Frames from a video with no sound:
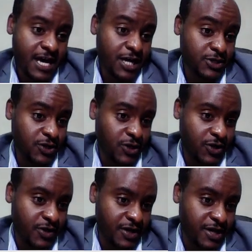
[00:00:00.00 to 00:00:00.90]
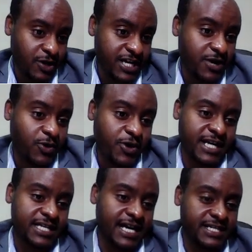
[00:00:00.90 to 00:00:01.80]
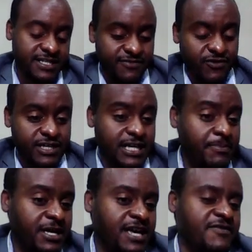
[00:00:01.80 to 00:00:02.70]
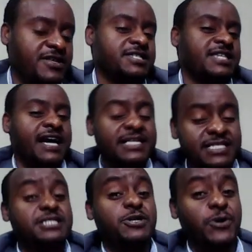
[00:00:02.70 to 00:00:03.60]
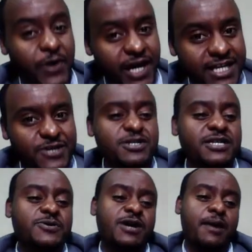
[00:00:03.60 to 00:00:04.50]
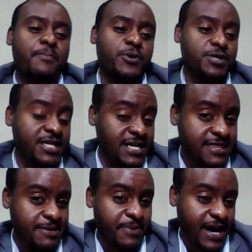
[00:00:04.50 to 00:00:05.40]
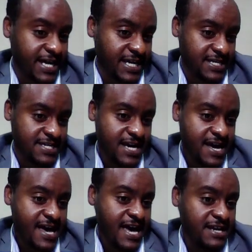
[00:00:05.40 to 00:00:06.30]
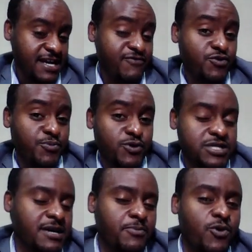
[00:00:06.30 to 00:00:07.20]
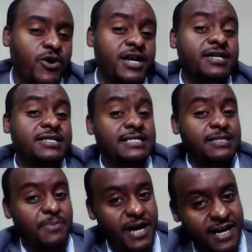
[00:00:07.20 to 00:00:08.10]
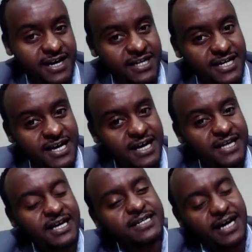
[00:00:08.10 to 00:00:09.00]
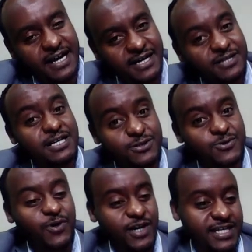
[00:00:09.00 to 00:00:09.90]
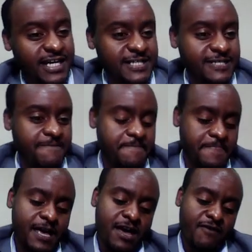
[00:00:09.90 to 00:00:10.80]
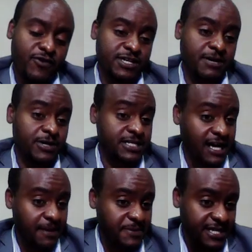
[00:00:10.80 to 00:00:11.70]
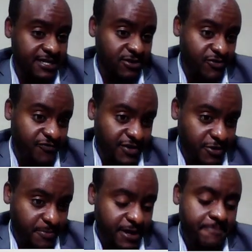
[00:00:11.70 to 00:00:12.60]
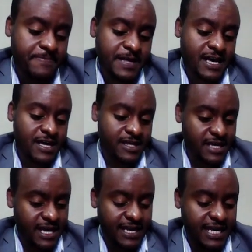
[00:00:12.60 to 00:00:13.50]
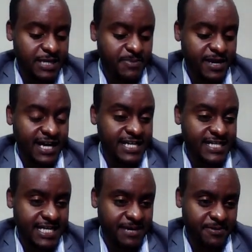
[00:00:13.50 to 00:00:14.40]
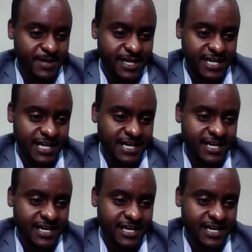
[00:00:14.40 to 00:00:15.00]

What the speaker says: So the incorrect answer, for example, if it is the answer is correct, you can put it in the bracket. And if you put some words in the bracket, that is correct answer. For example, what is the capital city of Ethiopia? Then let's make Addis Ababa here,